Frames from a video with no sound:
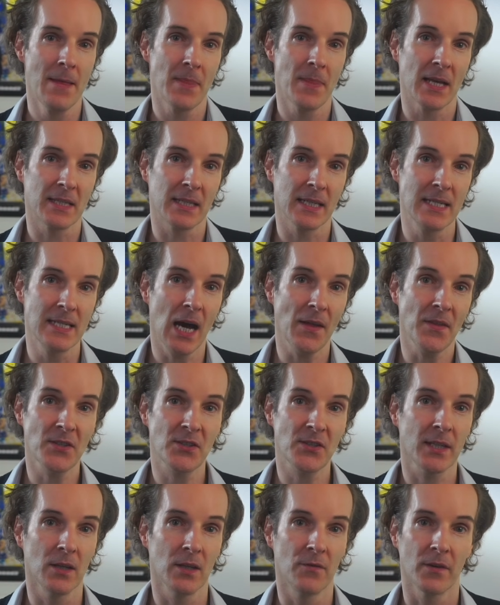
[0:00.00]
There's another
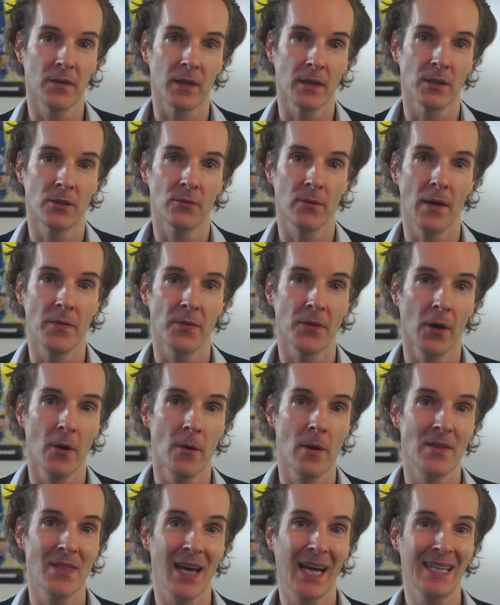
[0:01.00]
significant trend,
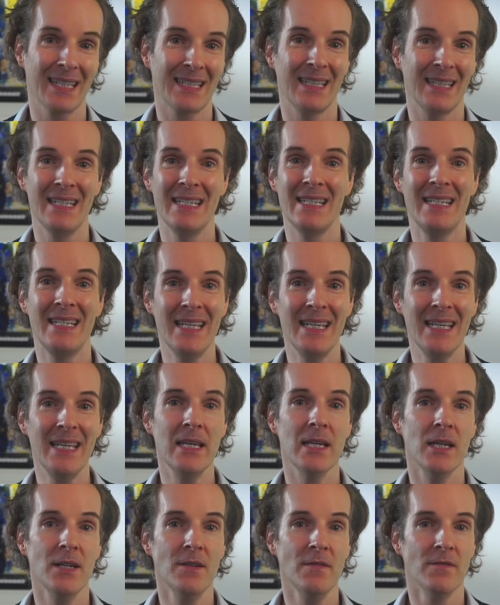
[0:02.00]
though, and that is the
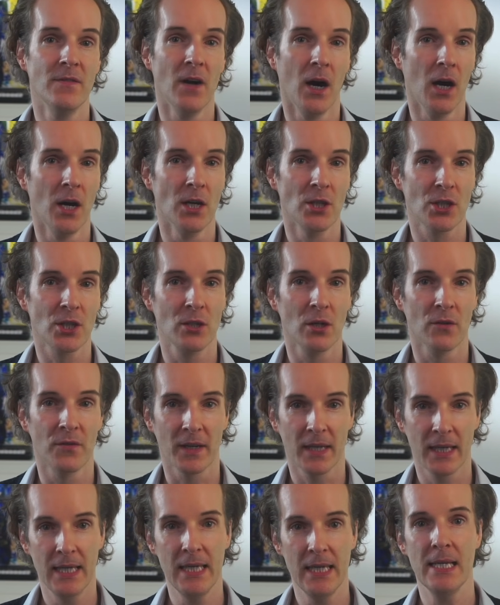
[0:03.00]
de-inversion of
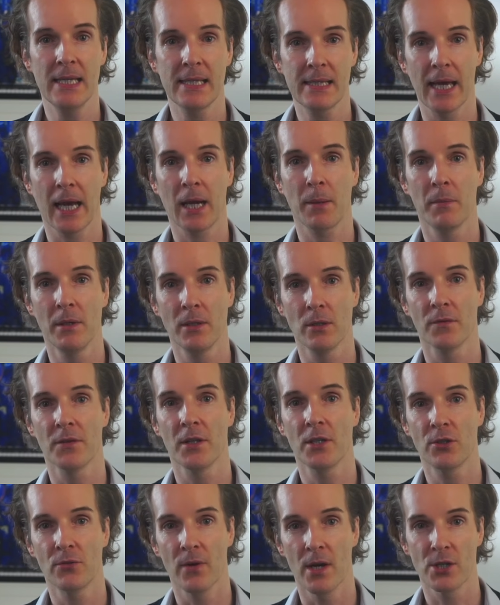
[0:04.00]
a key segment of
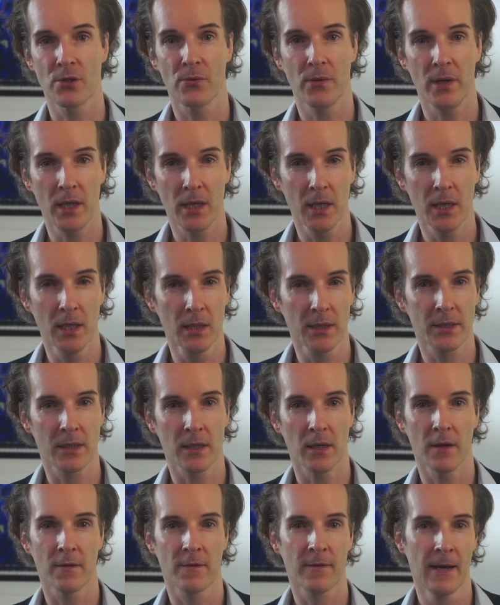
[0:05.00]
the Treasury yield
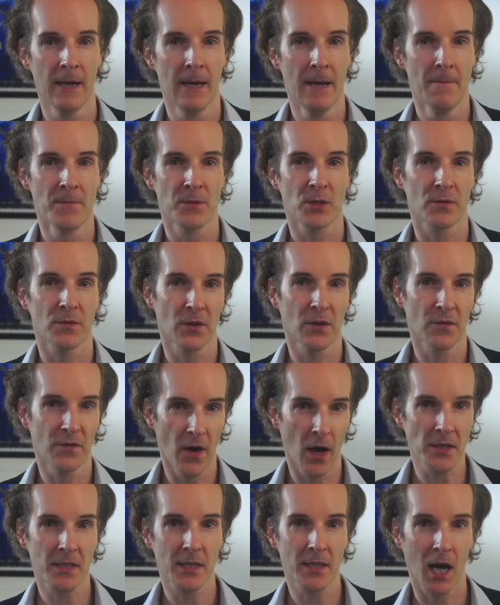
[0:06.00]
curve. So for the
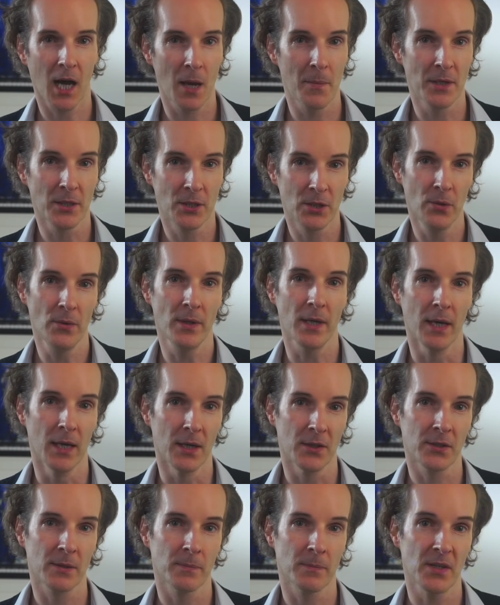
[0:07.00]
first time in 2
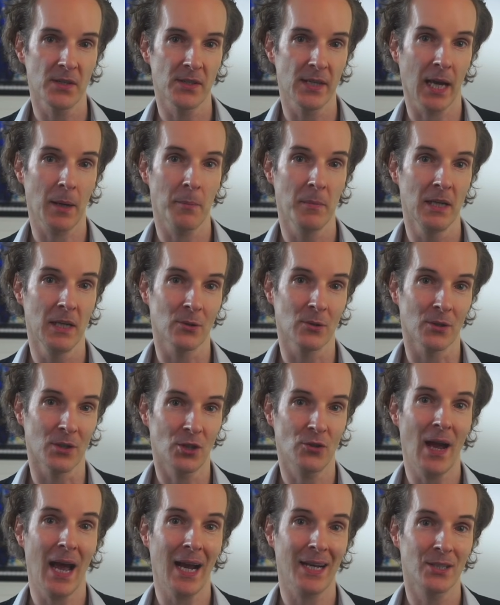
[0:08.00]
years, the segment is on
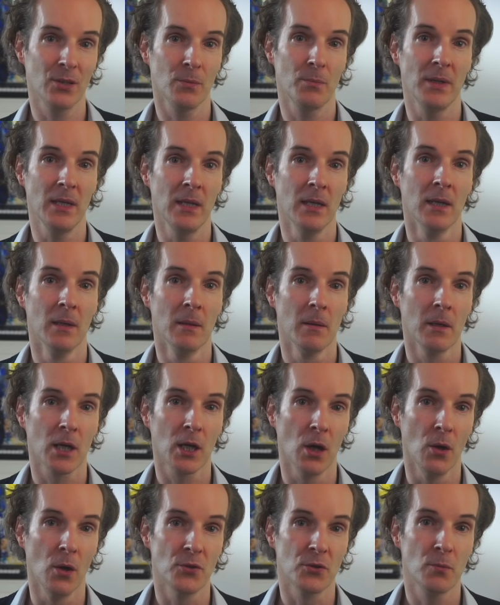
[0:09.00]
track to be
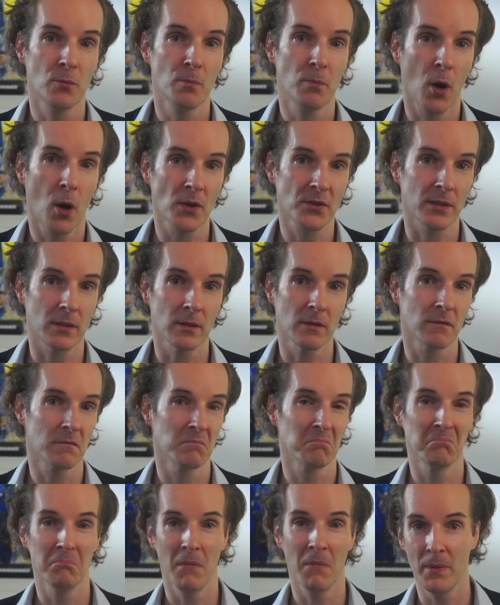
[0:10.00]
close to positive.
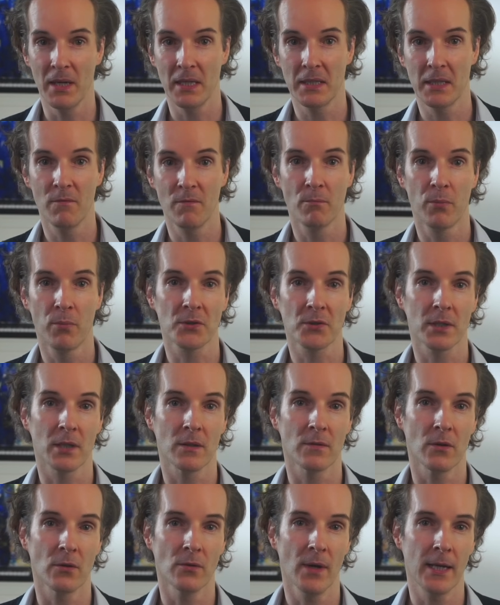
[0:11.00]
Maybe it's even
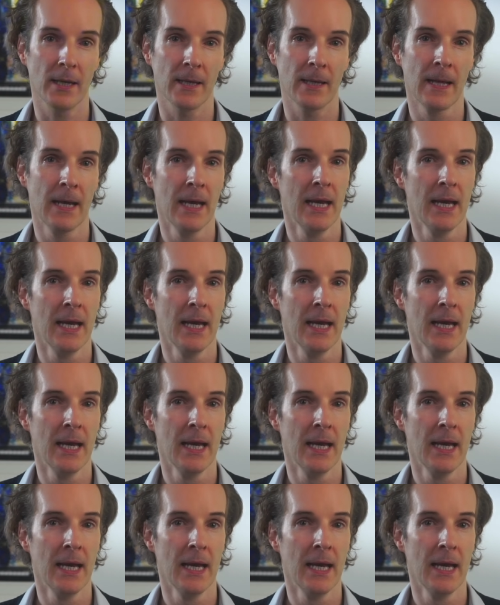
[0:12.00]
positive already.